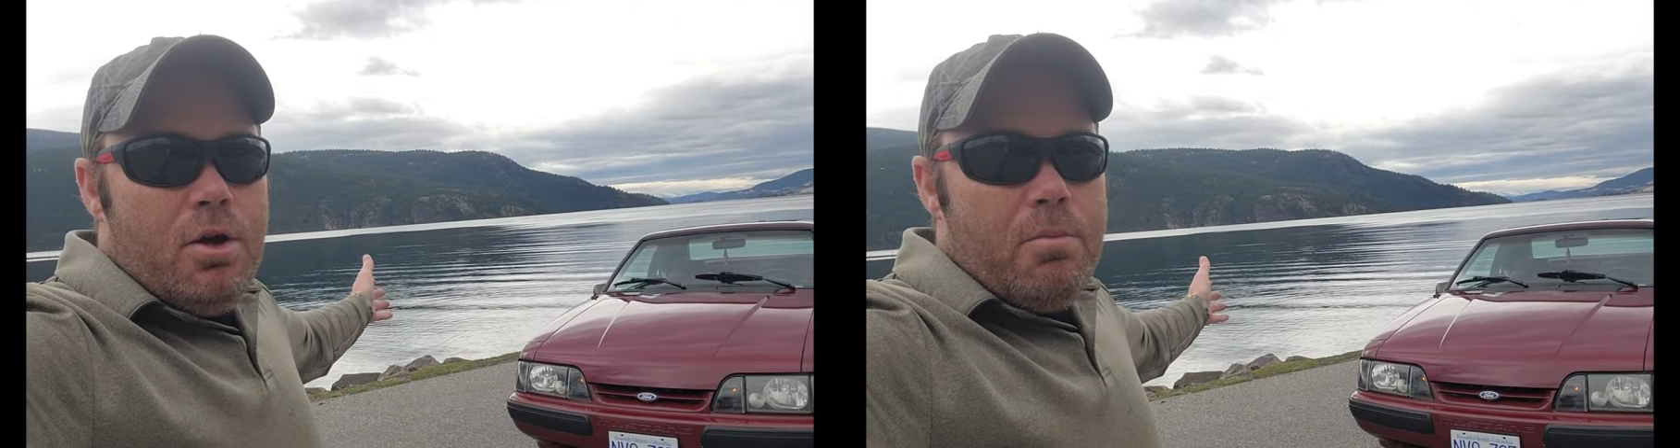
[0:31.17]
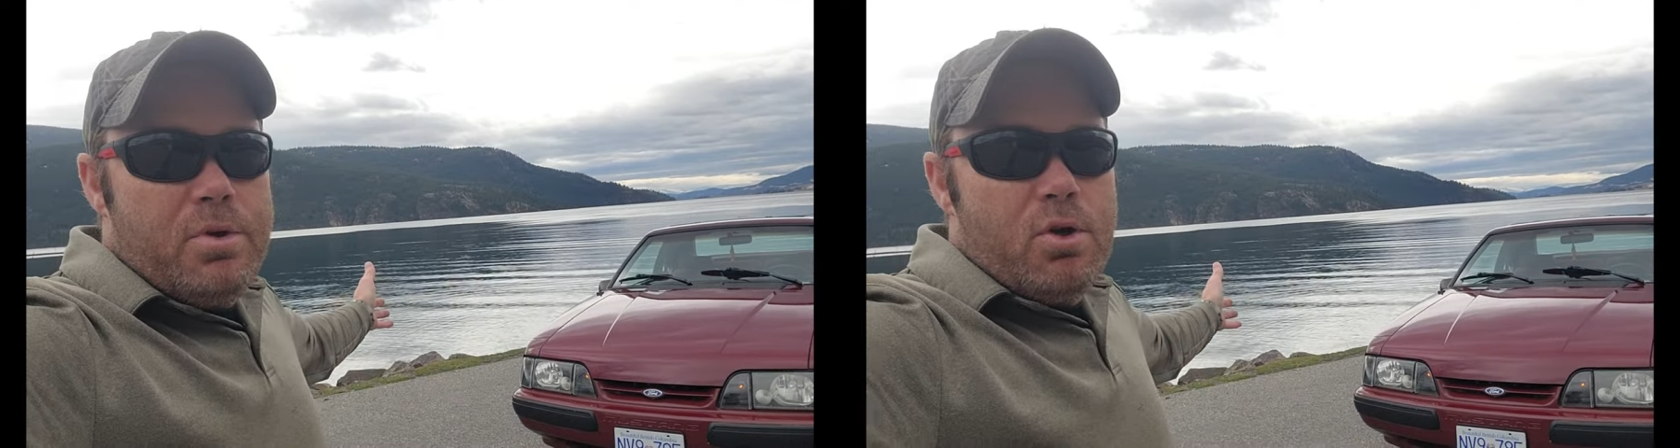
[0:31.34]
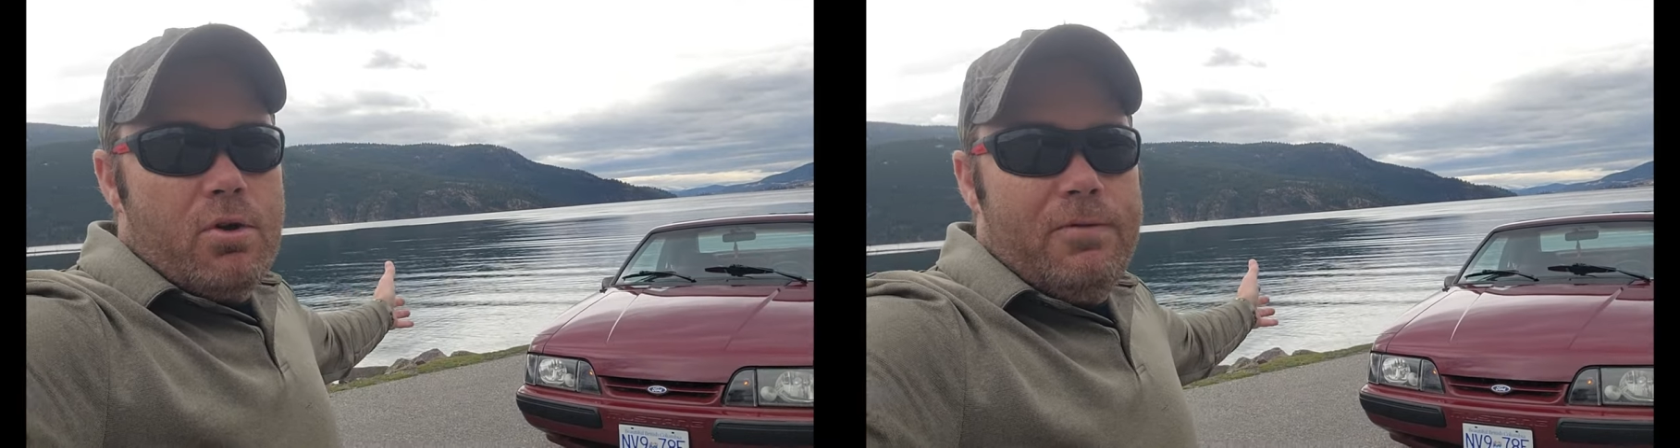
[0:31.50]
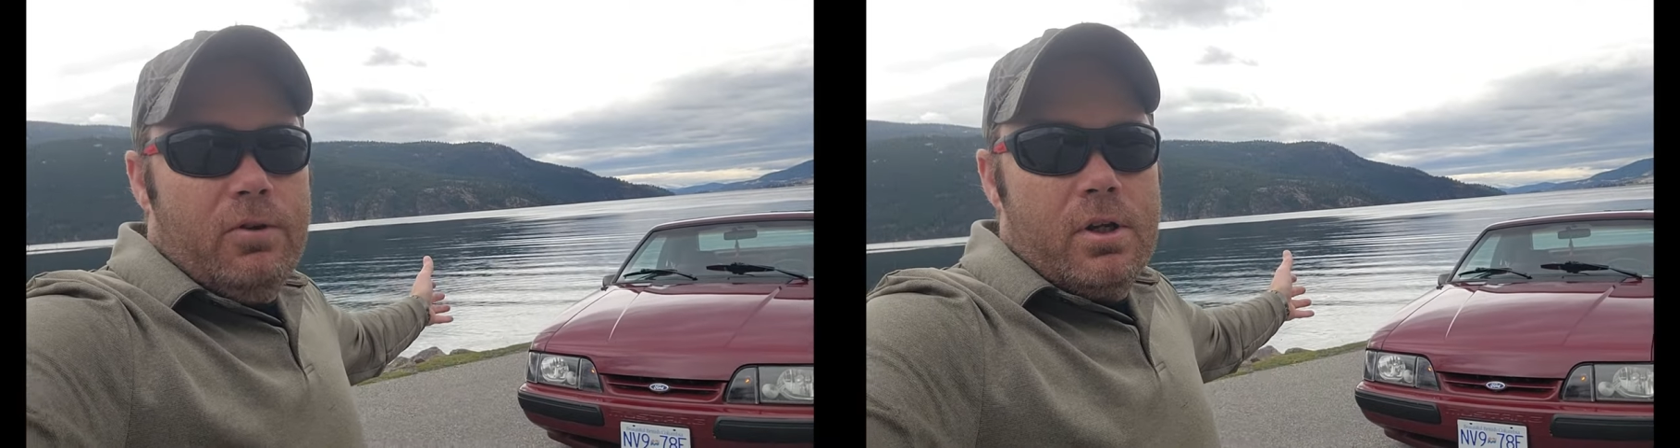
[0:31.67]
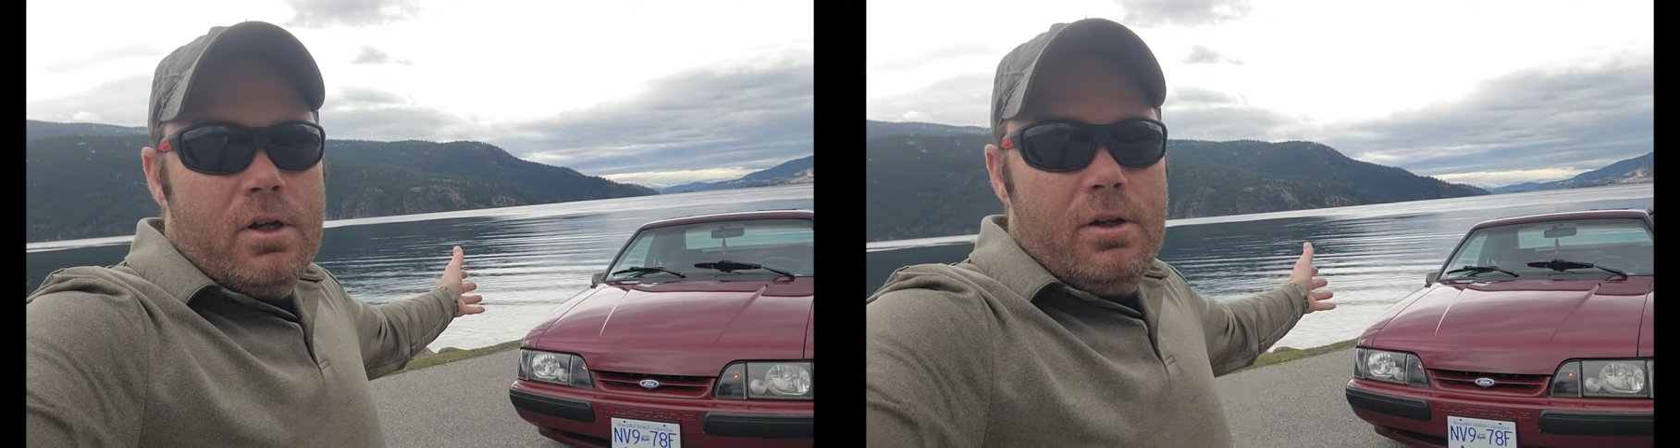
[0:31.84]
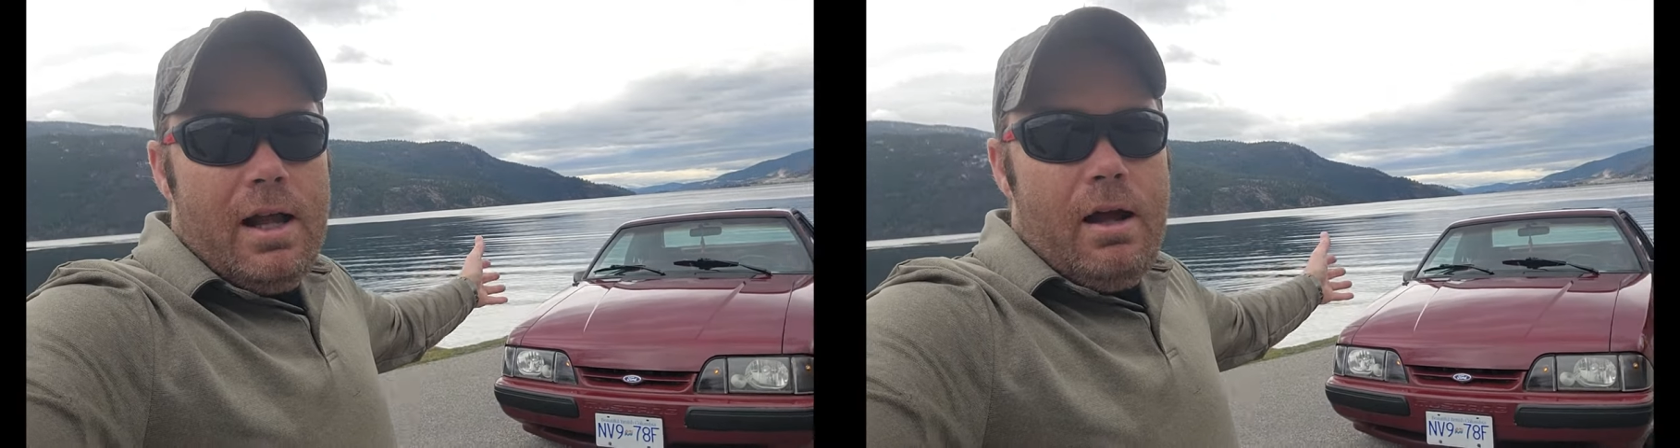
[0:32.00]
beautiful
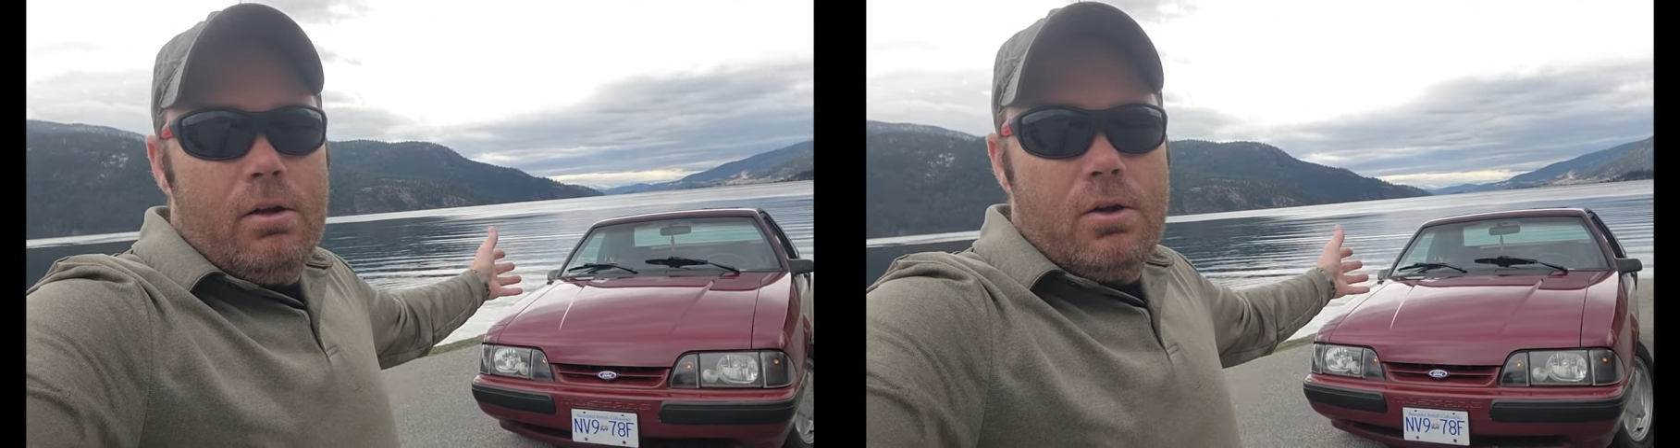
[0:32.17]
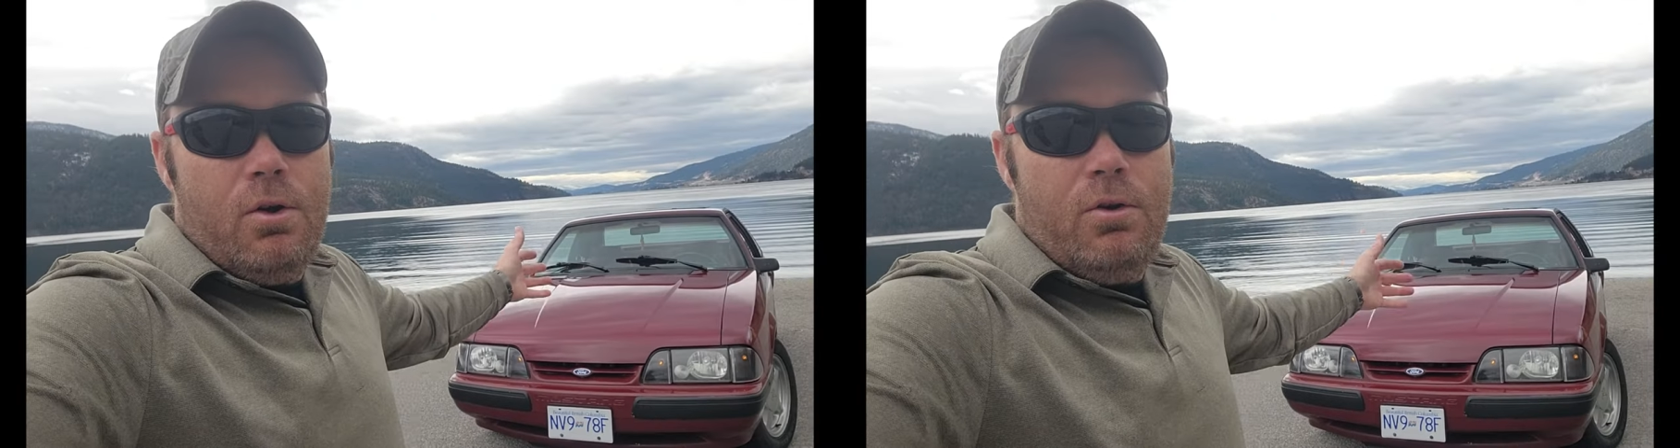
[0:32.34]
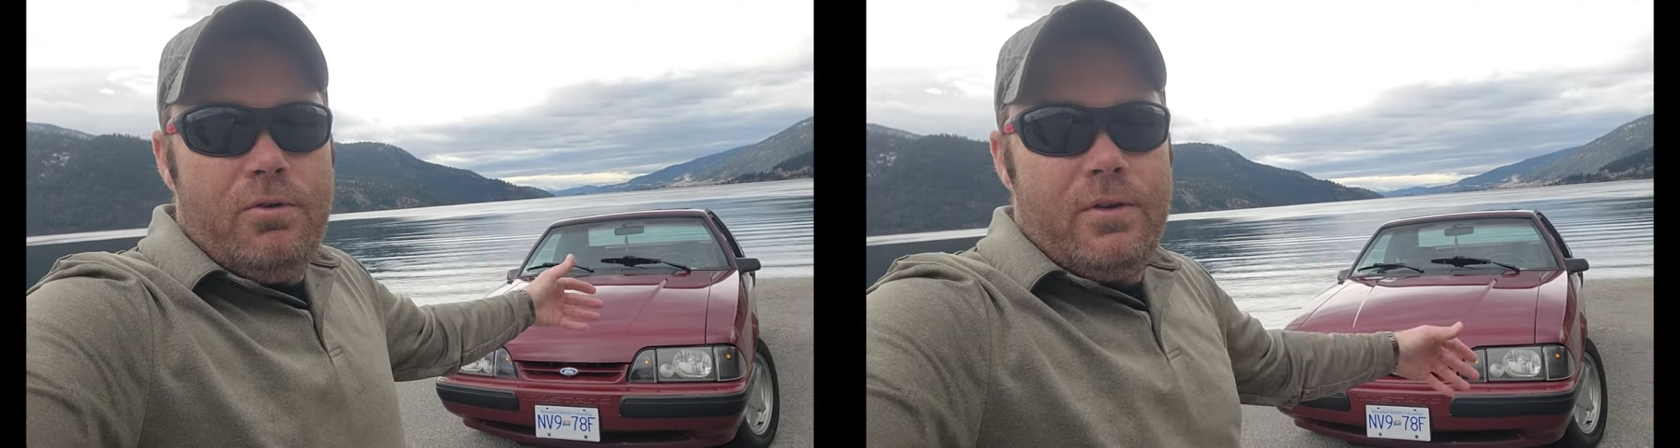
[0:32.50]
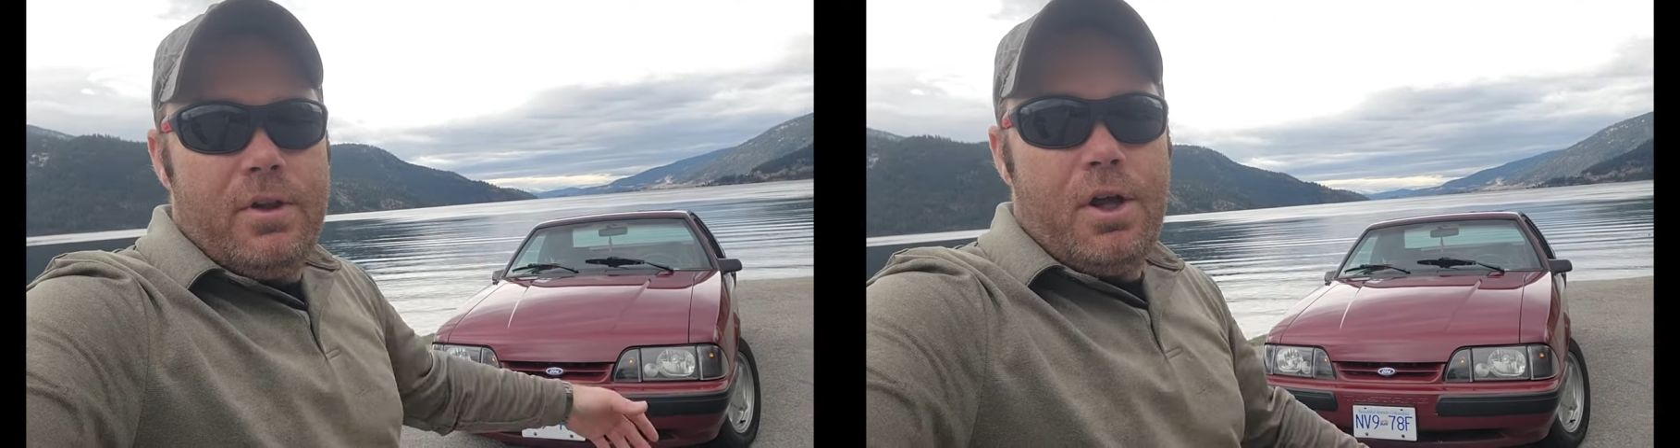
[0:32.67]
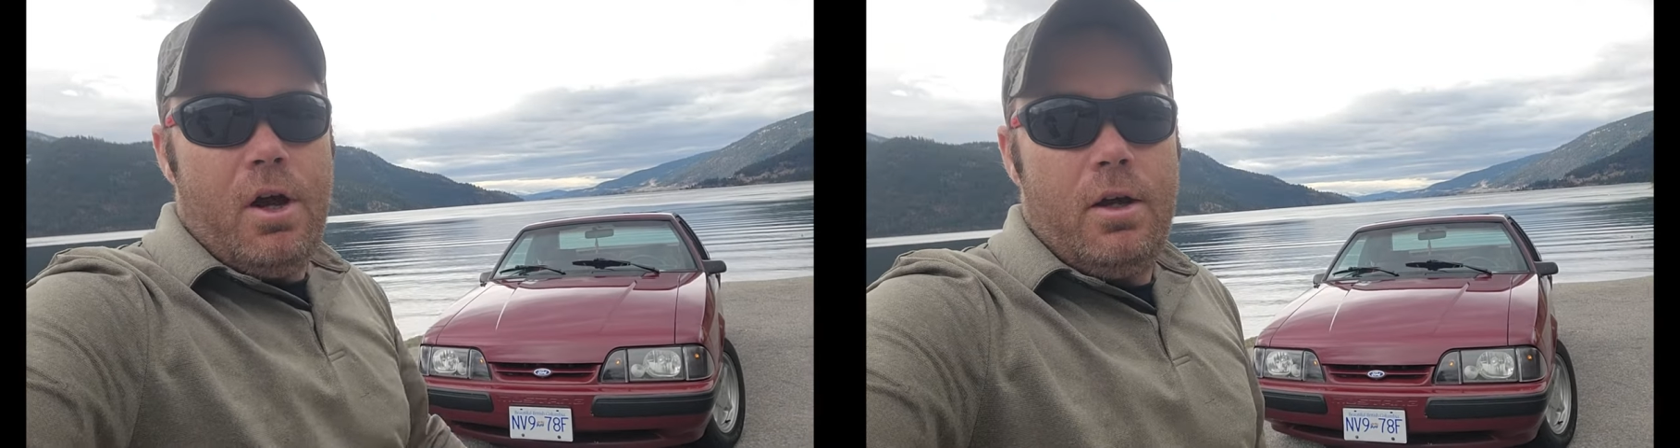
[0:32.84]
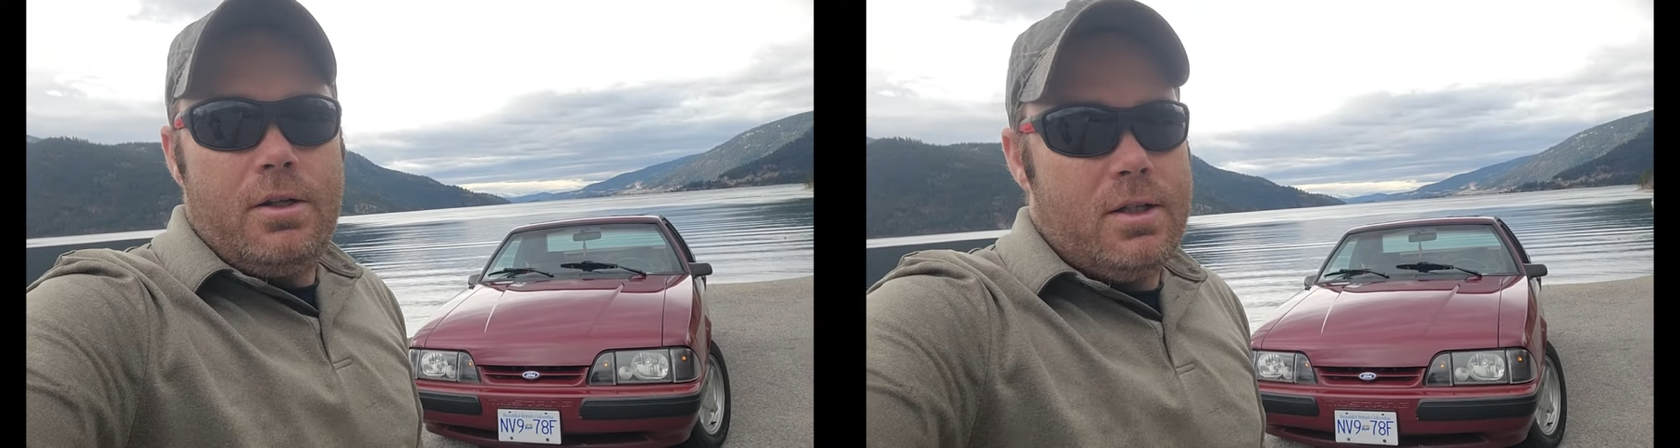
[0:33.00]
little alcove and
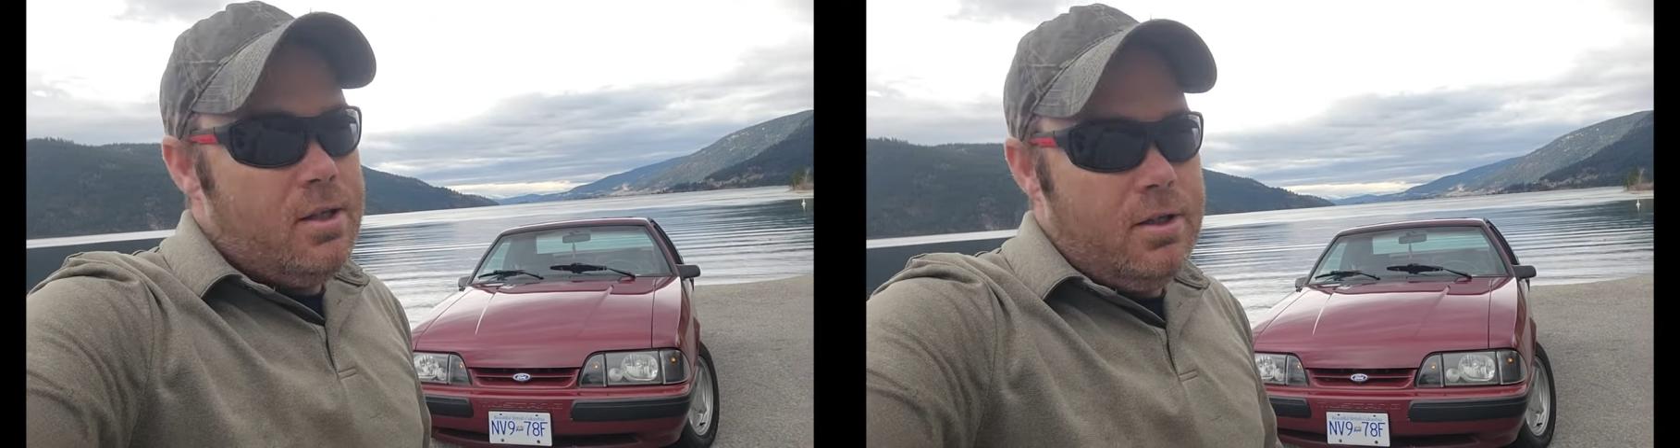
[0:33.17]
thought,